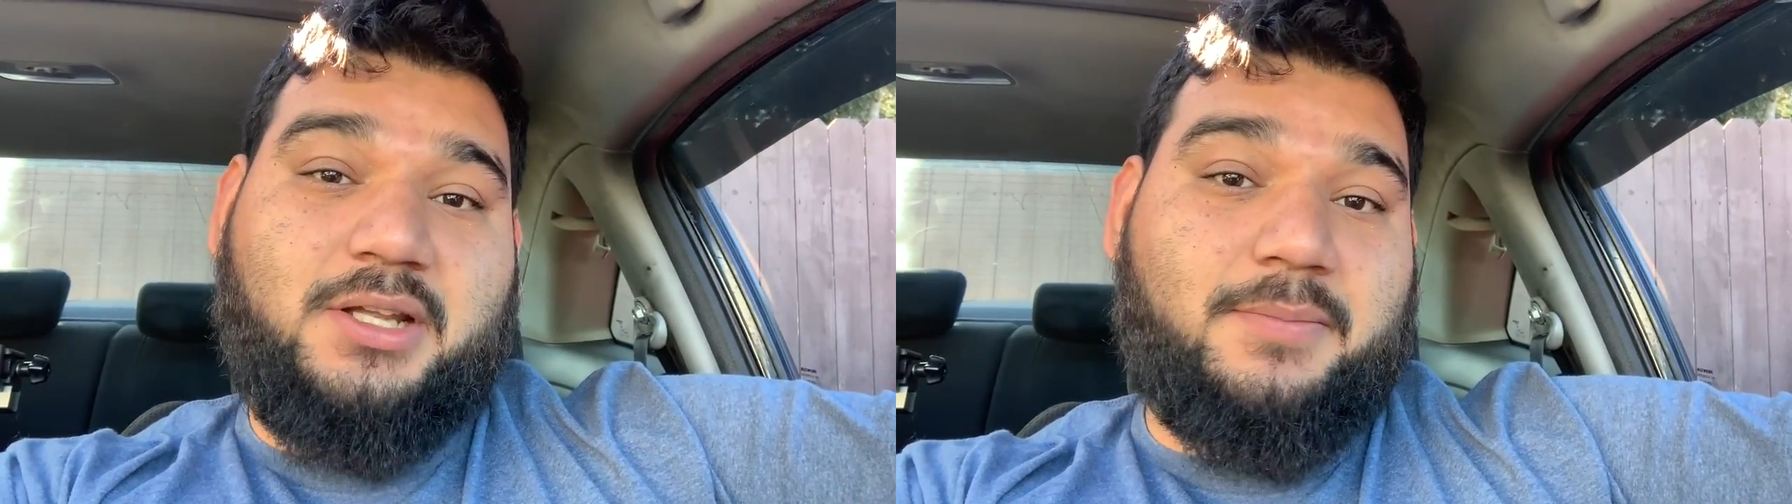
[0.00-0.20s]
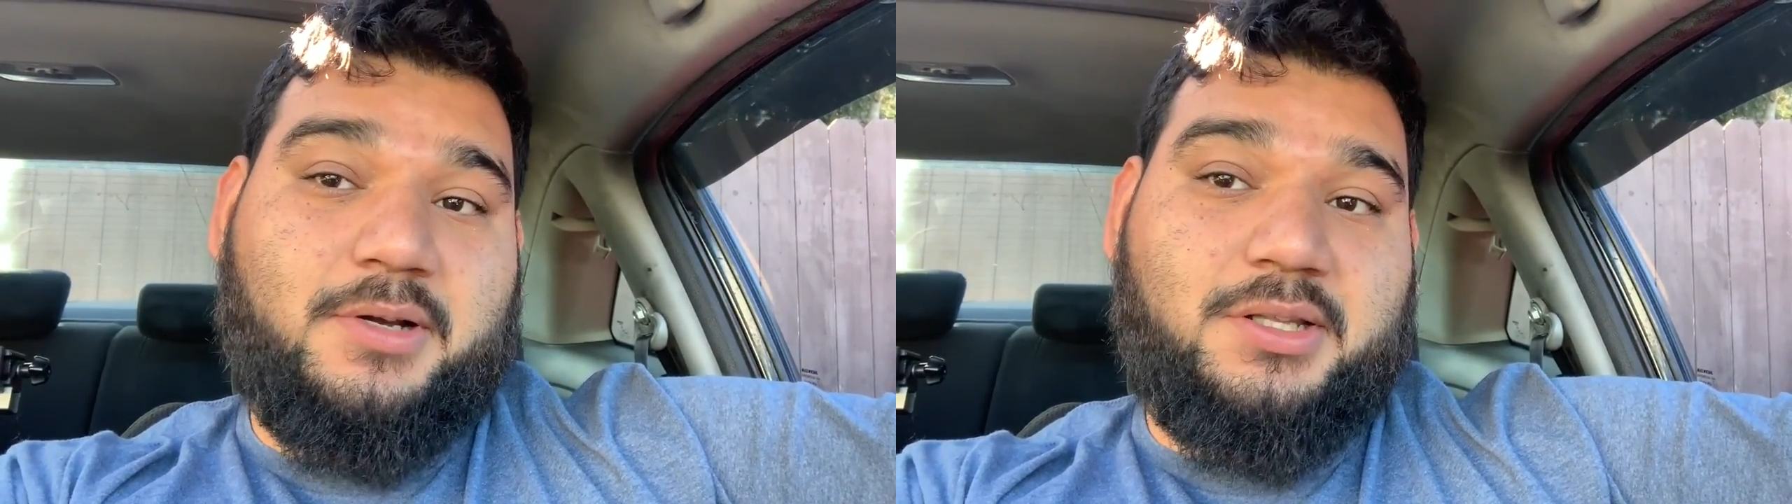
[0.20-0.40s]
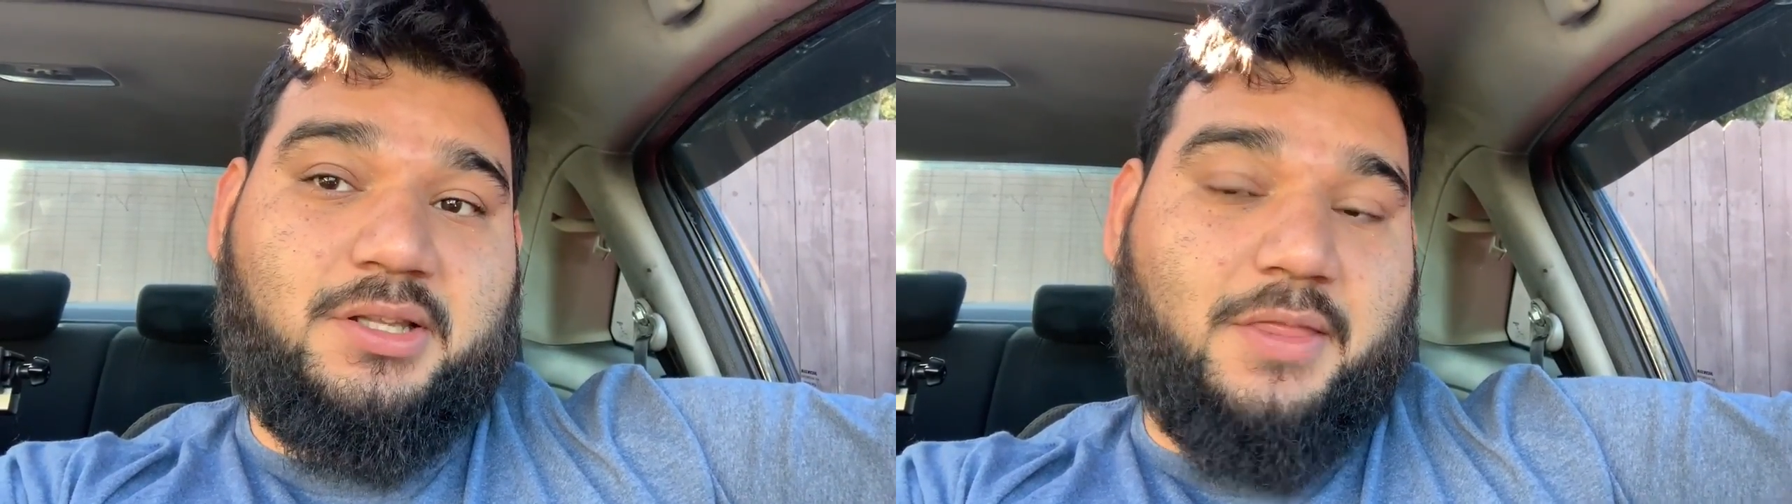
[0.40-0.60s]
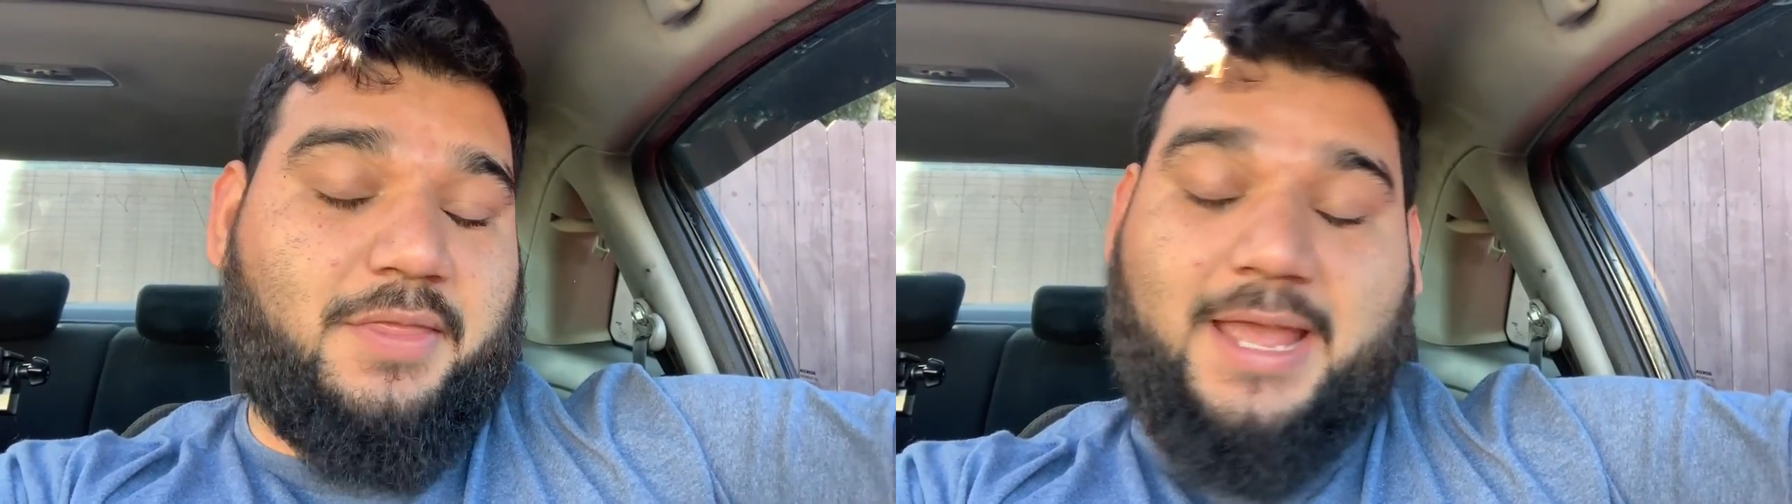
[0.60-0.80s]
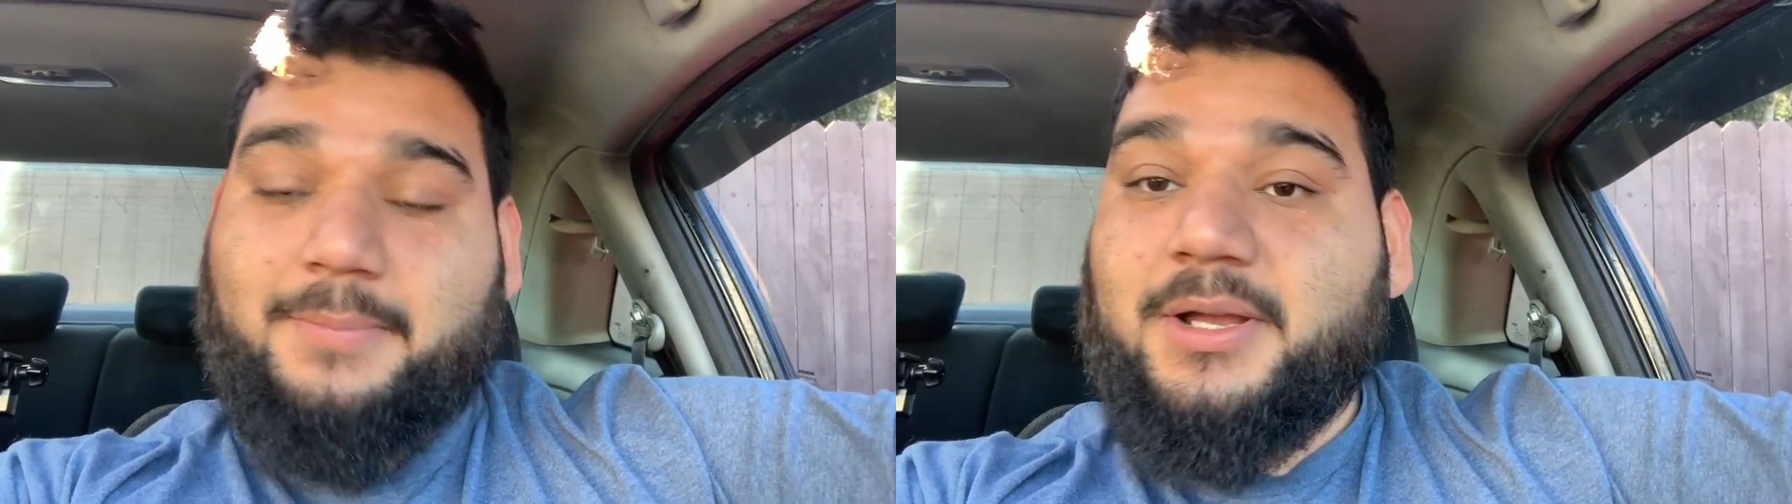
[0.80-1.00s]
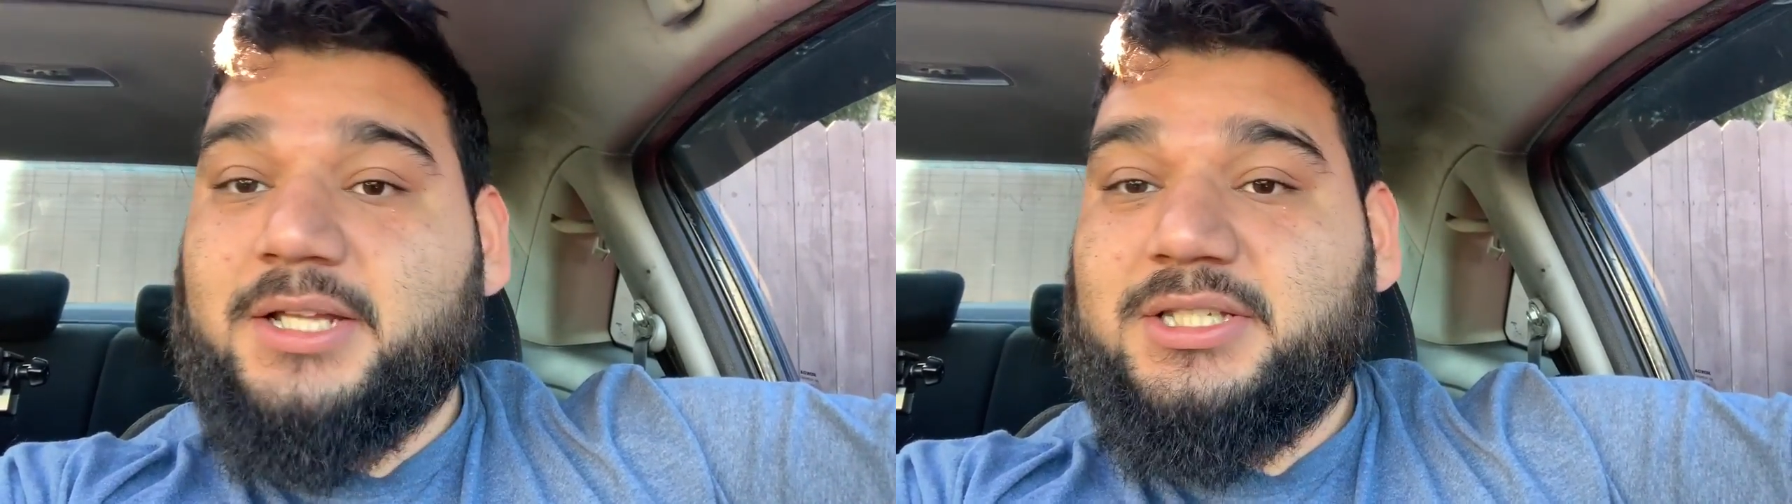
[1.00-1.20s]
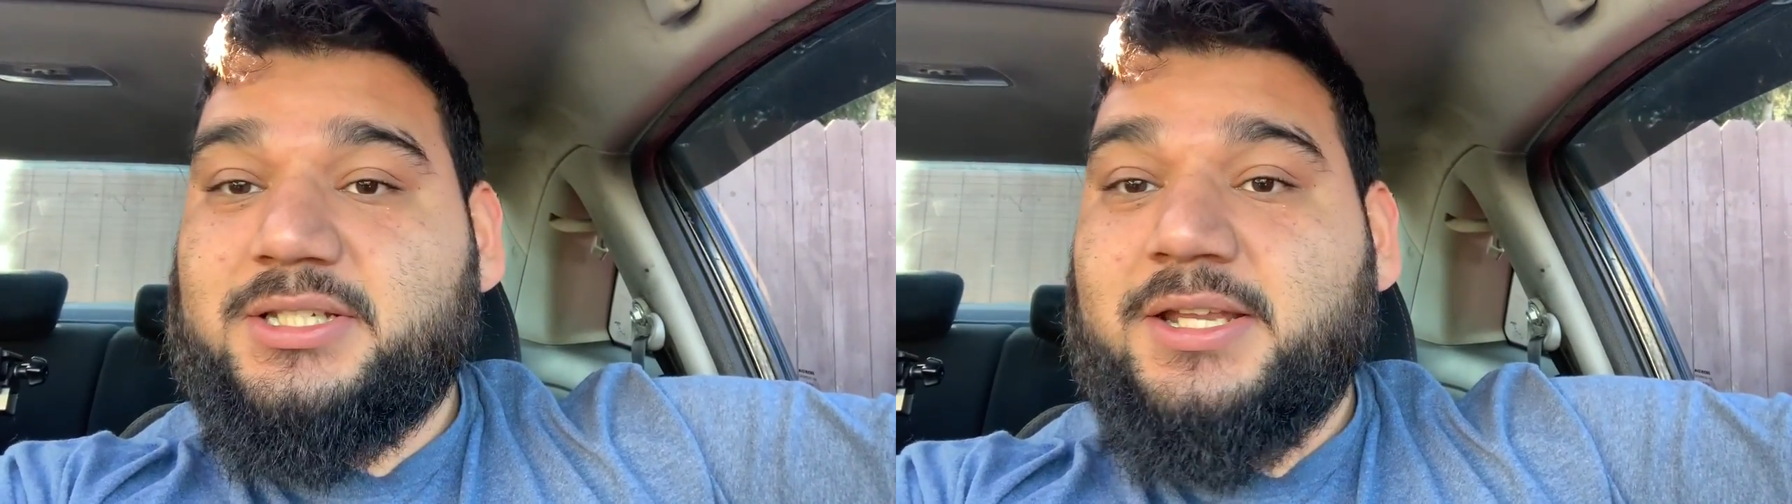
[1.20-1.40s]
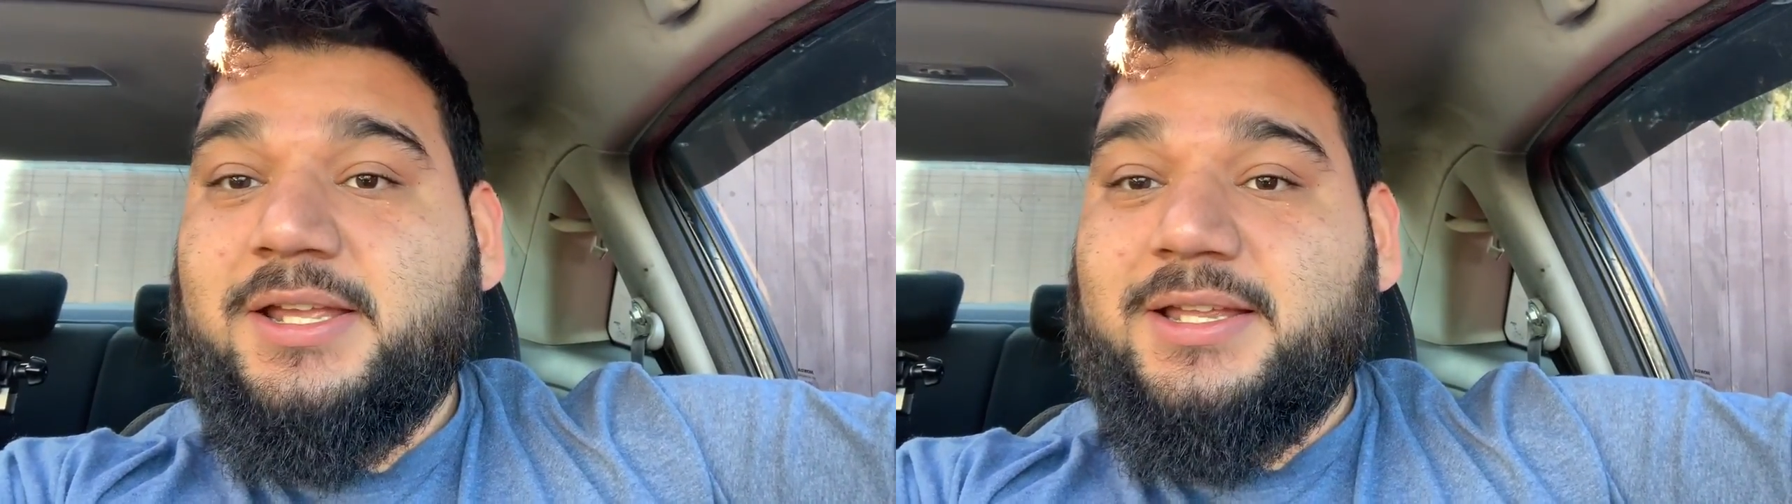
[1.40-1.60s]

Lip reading: numbers that much.